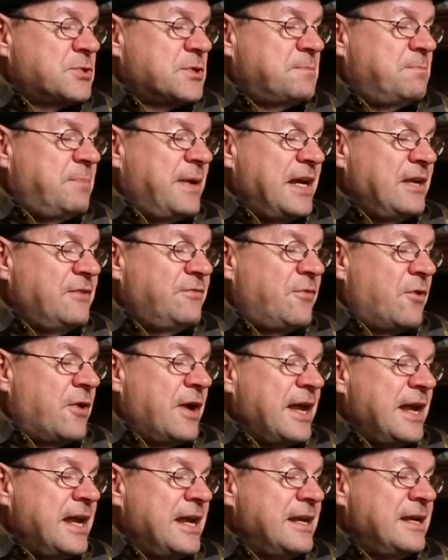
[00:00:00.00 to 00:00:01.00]
was paid
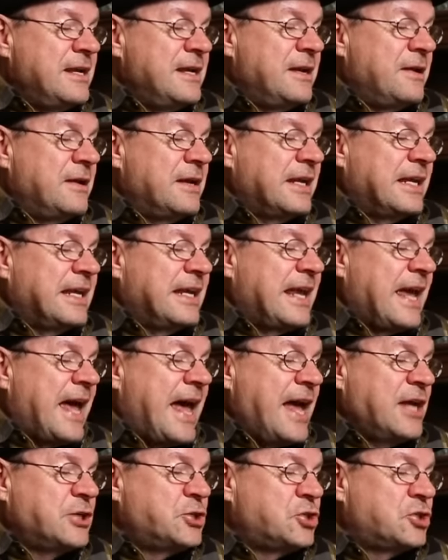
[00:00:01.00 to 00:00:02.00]
for in
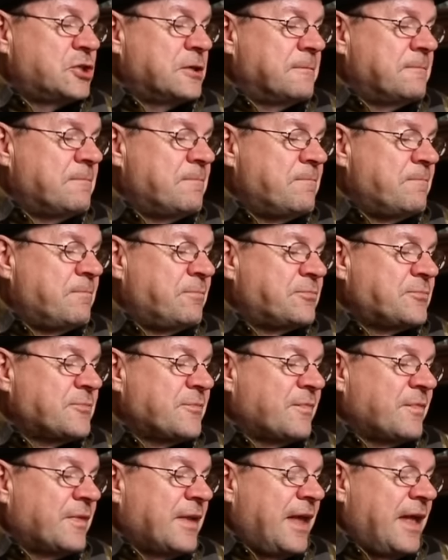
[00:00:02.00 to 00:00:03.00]
cash
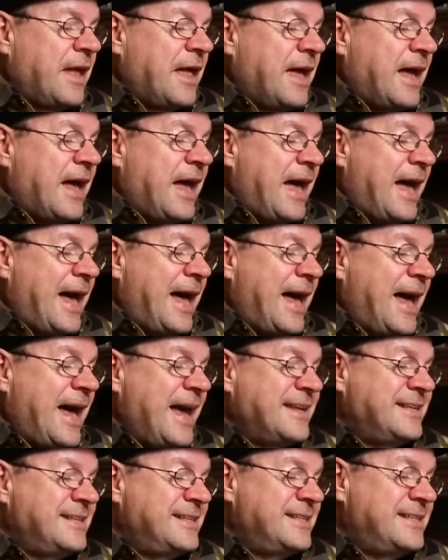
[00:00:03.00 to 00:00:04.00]

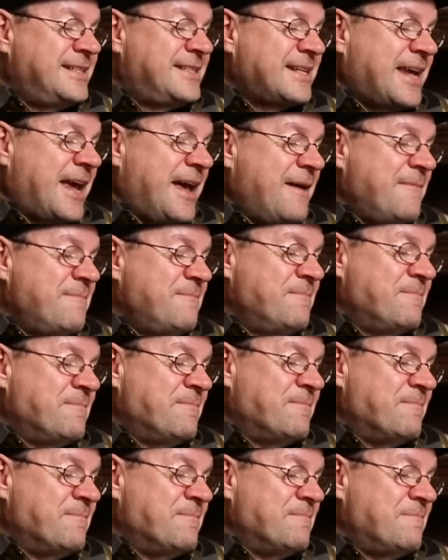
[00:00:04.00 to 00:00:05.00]
and
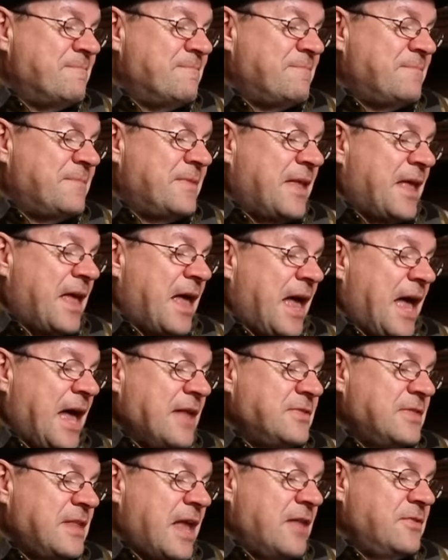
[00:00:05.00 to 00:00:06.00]
um,
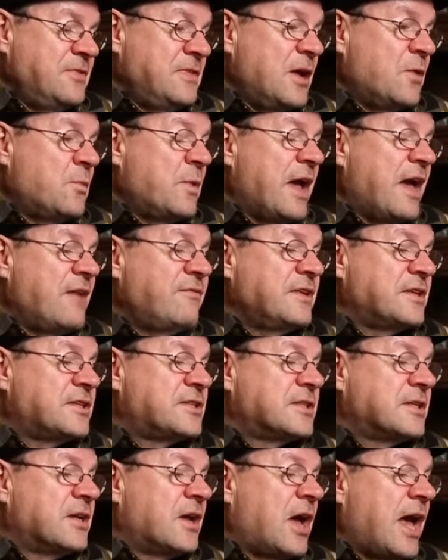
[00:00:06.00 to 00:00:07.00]
and, and there we have
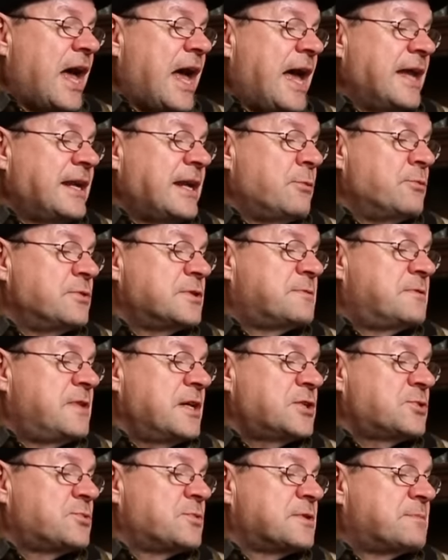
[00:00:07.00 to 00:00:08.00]
it. And I was
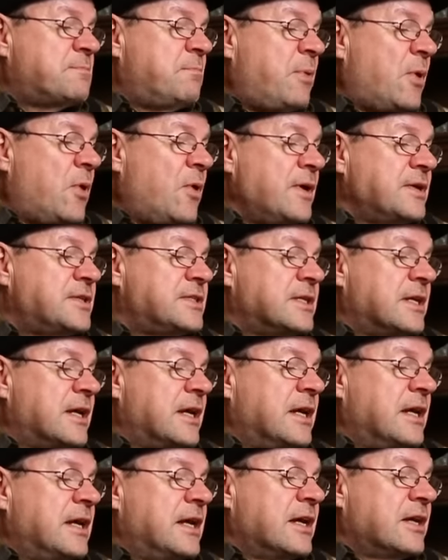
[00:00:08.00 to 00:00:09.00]
this was bought
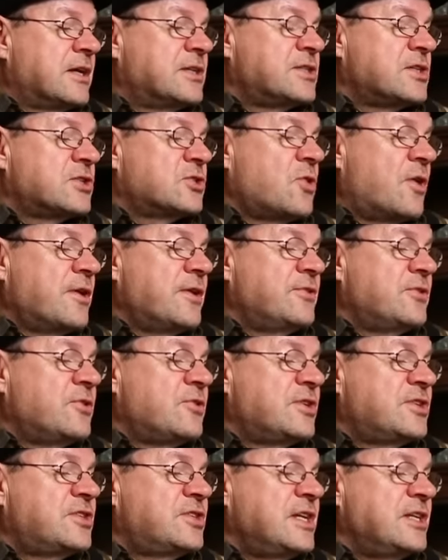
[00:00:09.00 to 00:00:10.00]
because it's got it in the
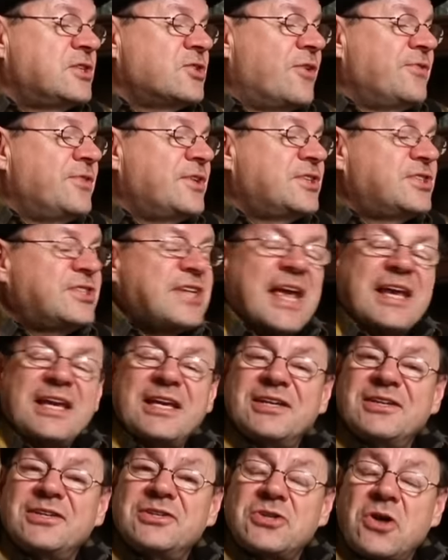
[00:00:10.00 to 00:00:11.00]
receipt on the
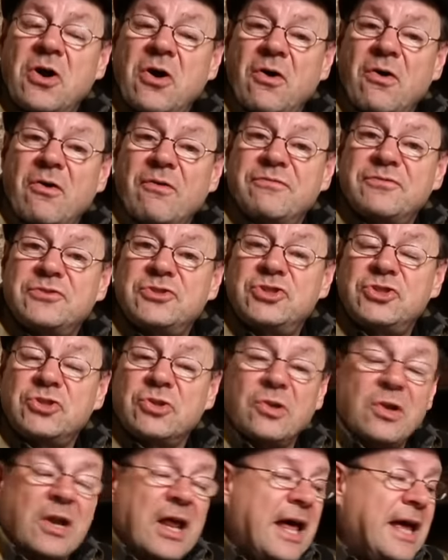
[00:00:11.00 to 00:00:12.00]
2nd of
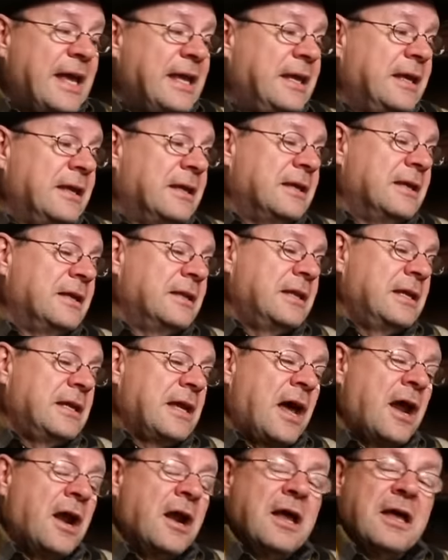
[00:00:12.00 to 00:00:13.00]
July. There
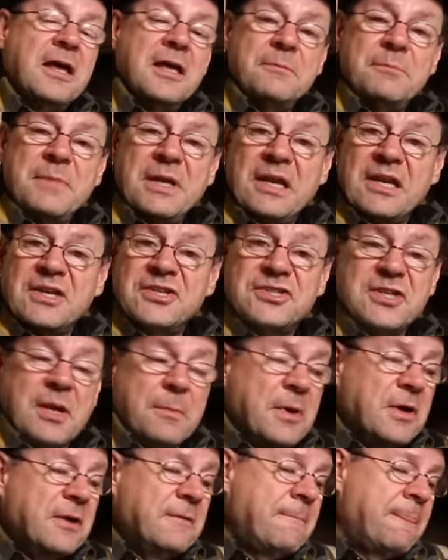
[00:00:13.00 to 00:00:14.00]
you are, middle of
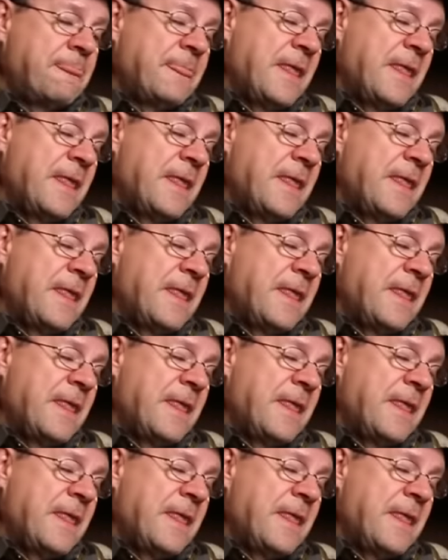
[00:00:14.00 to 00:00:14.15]
summer.